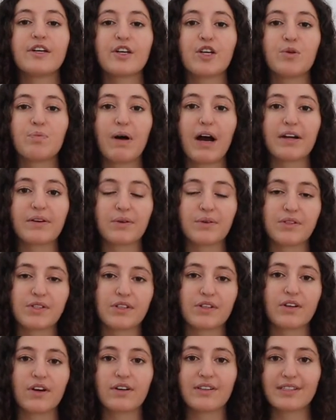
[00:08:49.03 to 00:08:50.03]
You might
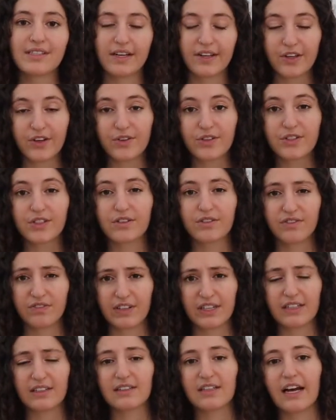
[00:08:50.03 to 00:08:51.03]
also continue to
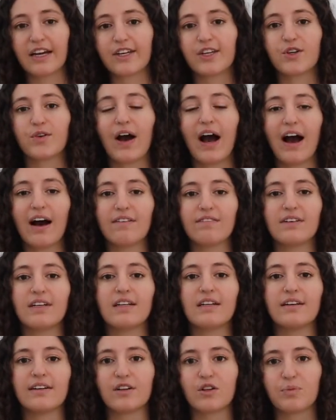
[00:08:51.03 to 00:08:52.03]
feel like you have a
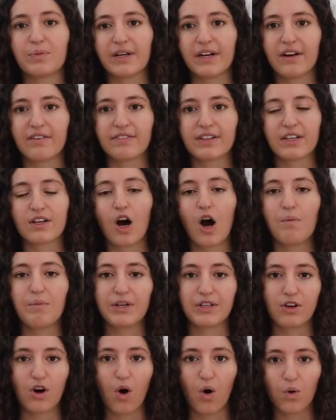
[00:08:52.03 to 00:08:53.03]
little bit of a
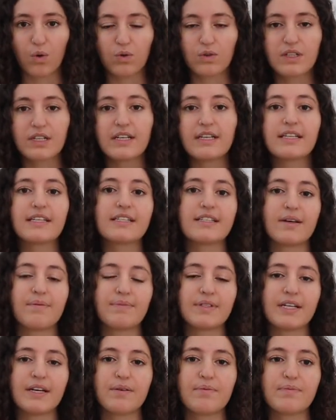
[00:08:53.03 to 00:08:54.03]
common cold
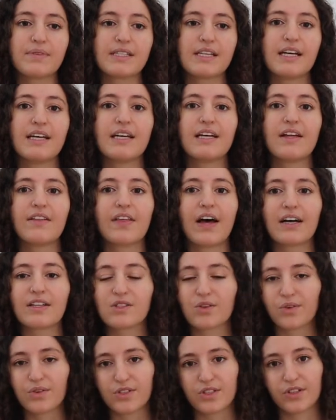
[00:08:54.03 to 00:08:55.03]
symptoms.
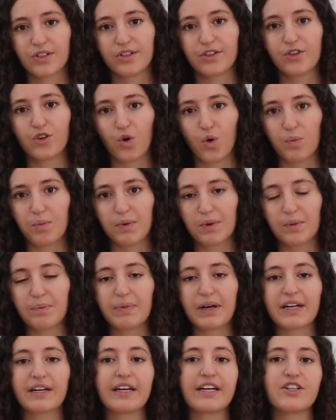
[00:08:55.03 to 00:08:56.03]
That's also normal,
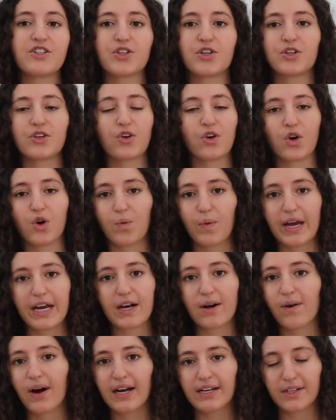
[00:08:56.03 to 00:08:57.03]
but it should go
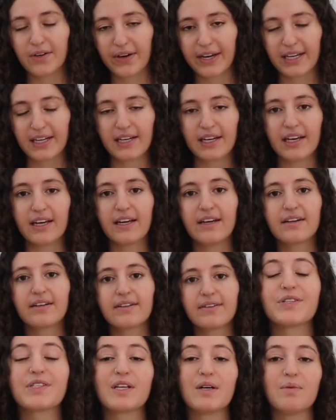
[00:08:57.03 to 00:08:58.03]
away quite quickly.
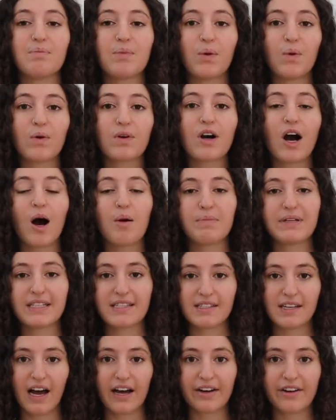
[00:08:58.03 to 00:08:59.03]
There's some more common
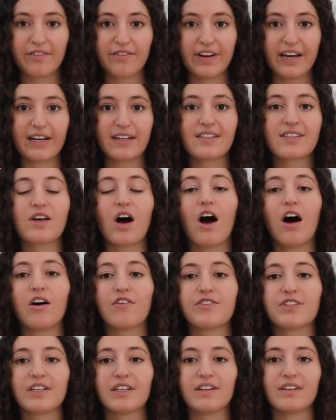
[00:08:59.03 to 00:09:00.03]
side effects
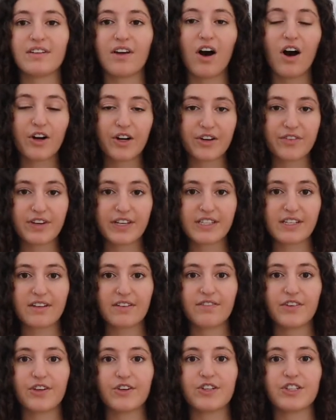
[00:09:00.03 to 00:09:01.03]
after the Ocrevus
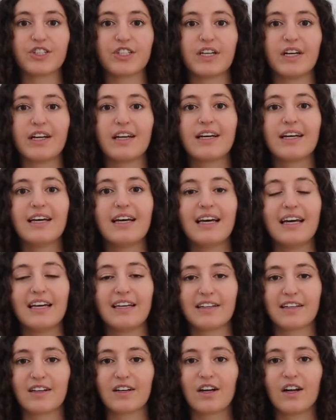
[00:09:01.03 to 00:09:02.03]
infusion
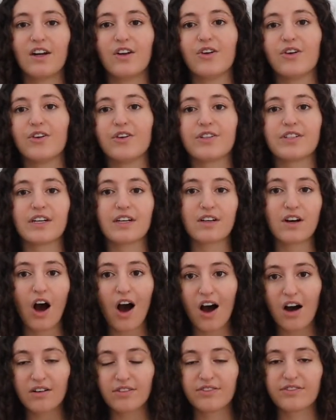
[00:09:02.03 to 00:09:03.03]
include a
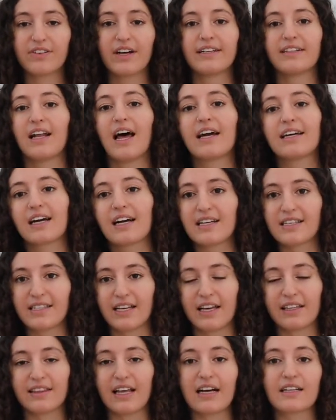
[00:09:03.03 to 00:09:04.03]
cough, and like I
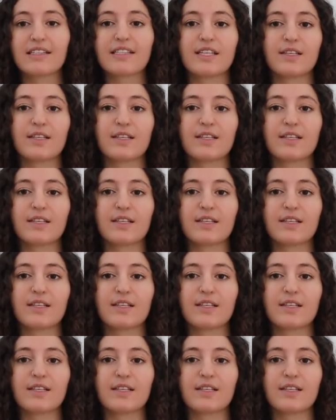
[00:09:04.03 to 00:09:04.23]
said, that's